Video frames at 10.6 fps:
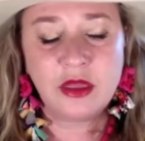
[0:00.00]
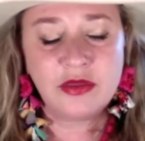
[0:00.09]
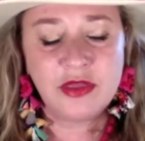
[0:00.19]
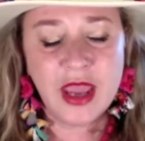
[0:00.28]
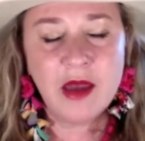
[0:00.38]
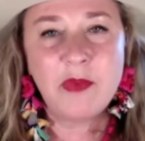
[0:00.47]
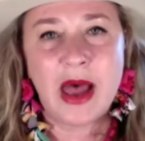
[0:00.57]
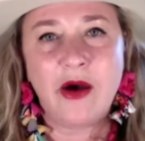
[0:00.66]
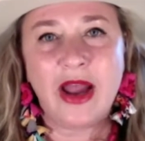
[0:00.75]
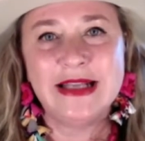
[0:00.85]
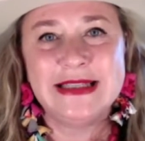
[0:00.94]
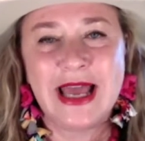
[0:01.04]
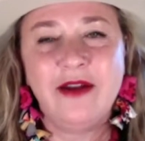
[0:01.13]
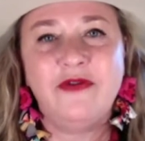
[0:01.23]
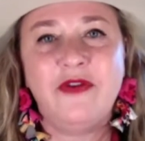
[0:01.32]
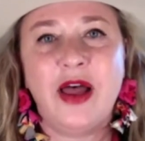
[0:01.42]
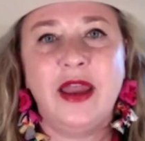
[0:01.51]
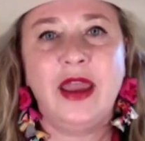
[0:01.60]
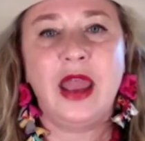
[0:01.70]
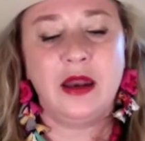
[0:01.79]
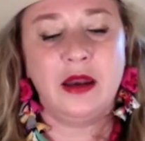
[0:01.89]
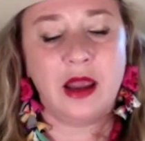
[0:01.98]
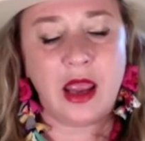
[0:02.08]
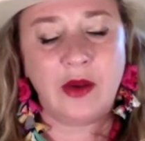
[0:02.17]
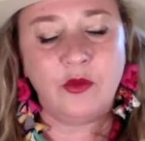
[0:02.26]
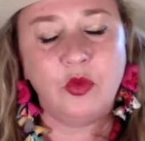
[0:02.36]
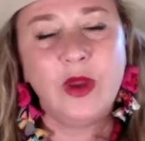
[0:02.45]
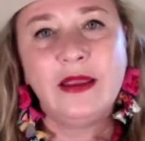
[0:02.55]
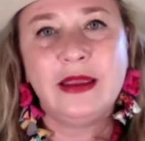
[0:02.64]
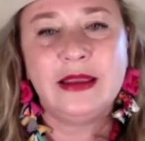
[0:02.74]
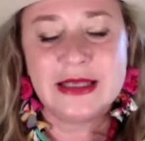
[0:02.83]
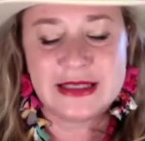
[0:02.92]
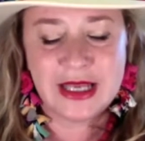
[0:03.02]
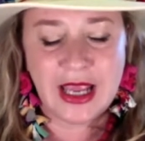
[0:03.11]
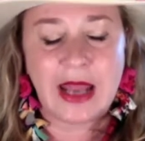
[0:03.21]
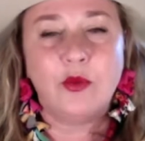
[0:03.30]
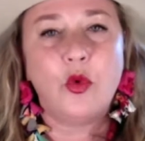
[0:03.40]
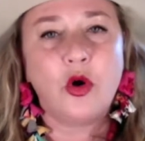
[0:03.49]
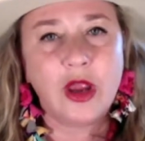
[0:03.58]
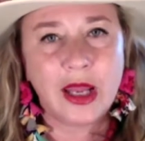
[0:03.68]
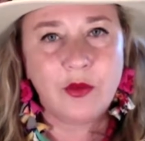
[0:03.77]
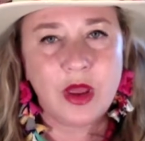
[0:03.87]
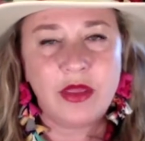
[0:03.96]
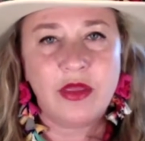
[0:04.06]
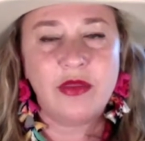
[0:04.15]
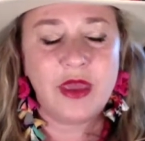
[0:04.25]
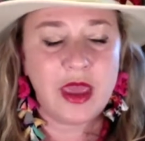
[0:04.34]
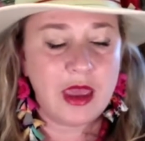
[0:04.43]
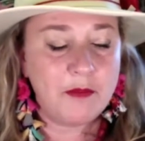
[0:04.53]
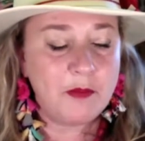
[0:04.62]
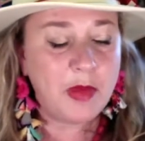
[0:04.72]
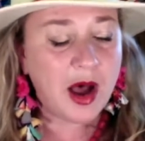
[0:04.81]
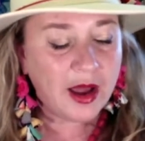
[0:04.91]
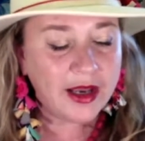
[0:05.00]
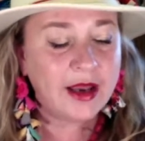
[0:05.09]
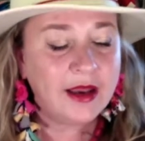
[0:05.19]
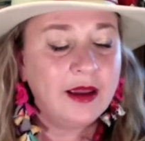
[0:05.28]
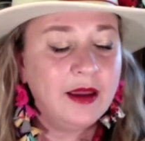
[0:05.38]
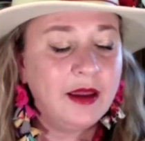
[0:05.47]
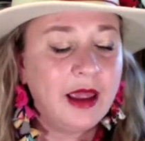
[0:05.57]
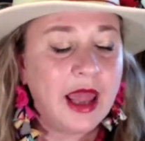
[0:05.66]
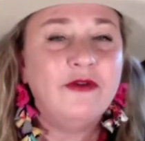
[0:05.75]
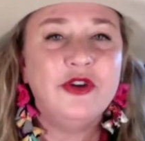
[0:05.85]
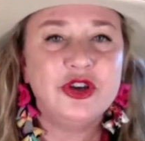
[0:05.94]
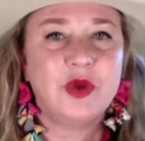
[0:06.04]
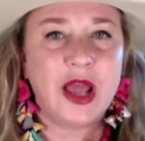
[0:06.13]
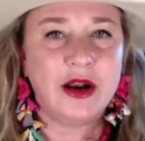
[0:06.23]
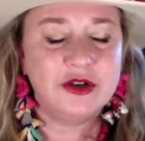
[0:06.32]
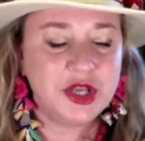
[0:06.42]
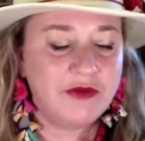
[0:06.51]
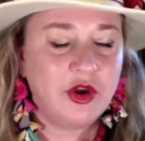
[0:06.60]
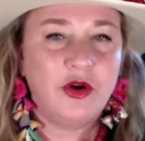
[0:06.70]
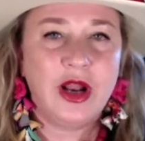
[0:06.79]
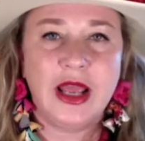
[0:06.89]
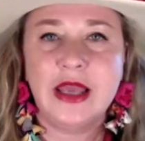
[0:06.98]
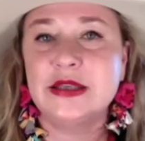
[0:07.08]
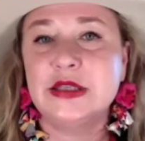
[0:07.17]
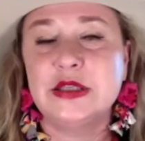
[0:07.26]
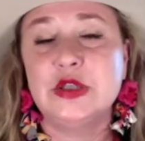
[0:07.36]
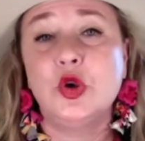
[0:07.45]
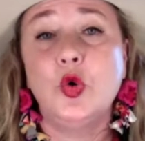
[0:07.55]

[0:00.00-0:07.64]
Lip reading: The thing about identifying and really listening and working with the embodied and visual energy of the critic is